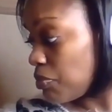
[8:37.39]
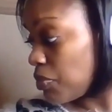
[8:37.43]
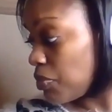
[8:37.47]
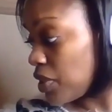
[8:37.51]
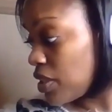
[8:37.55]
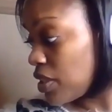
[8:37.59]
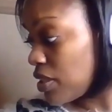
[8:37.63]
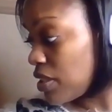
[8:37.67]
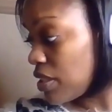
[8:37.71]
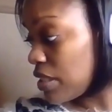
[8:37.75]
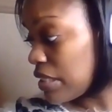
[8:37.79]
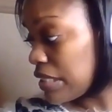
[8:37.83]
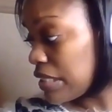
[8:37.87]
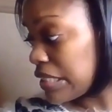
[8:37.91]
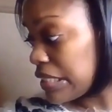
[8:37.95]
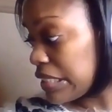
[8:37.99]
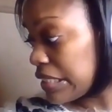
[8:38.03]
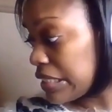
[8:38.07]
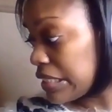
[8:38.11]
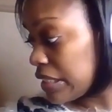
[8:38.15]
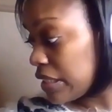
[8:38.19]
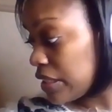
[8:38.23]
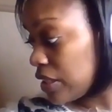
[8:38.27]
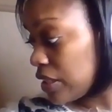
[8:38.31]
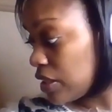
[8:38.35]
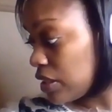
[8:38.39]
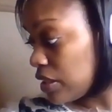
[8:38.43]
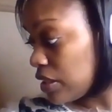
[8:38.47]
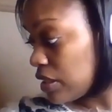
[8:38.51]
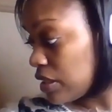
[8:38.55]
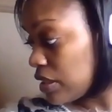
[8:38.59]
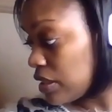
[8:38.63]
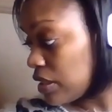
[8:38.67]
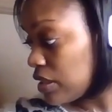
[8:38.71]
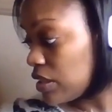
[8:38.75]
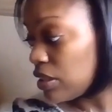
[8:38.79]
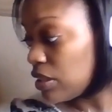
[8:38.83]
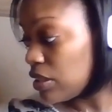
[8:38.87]
because
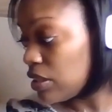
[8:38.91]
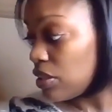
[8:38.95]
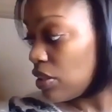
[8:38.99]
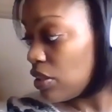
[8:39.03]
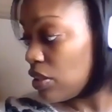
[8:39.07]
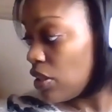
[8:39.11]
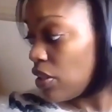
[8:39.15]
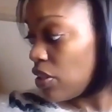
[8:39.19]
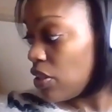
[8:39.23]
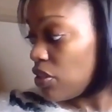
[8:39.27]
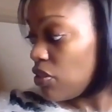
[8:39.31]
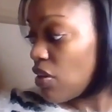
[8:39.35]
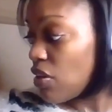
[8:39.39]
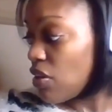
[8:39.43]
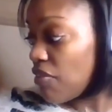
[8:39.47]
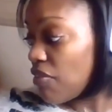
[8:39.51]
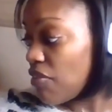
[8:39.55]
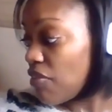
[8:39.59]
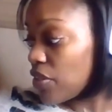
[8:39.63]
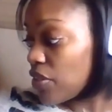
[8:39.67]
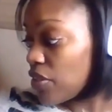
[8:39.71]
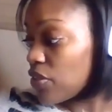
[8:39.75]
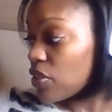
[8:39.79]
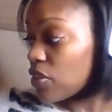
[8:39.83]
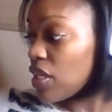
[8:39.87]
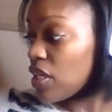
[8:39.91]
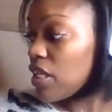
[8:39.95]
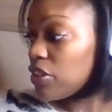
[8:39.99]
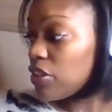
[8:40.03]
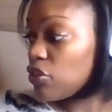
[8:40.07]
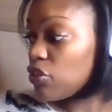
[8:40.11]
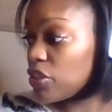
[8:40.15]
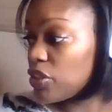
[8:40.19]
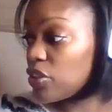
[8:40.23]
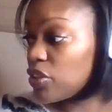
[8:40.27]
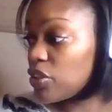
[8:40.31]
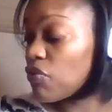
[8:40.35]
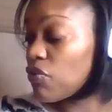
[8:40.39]
you have other
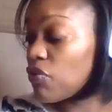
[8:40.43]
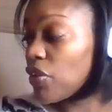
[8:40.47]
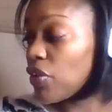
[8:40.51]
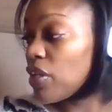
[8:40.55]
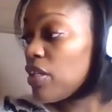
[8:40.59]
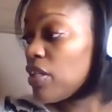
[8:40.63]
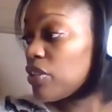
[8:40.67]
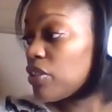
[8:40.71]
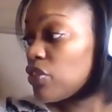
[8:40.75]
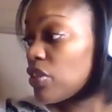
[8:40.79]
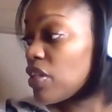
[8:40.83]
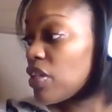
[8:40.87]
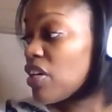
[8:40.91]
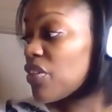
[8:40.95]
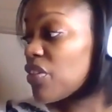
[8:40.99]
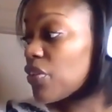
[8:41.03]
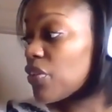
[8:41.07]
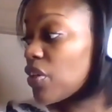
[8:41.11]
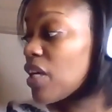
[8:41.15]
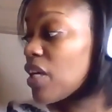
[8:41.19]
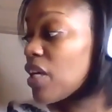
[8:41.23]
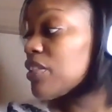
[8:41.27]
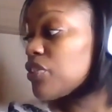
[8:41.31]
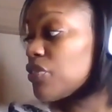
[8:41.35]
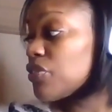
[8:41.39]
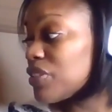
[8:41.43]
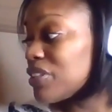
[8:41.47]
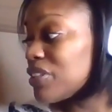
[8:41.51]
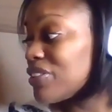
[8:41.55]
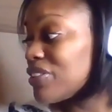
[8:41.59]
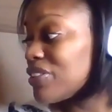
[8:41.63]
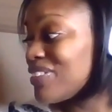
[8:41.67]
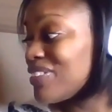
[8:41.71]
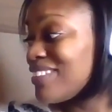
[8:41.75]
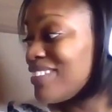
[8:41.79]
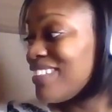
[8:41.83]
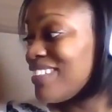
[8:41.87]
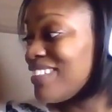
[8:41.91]
countries, over 100 other countries,
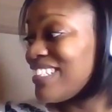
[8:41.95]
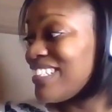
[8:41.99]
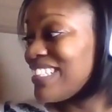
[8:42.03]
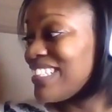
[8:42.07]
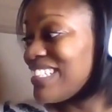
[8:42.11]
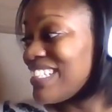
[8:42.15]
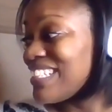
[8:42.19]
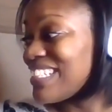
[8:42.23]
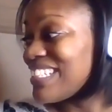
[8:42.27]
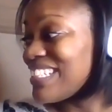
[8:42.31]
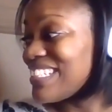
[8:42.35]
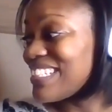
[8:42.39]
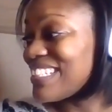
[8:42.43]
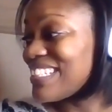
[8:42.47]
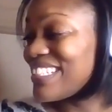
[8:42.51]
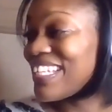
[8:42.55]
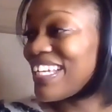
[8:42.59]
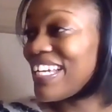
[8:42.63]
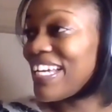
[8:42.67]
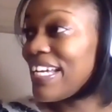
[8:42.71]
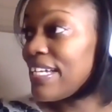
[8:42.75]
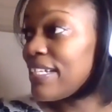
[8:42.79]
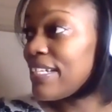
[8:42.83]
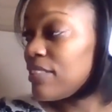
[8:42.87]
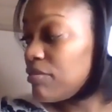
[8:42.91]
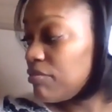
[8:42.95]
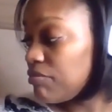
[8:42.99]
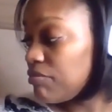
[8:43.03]
that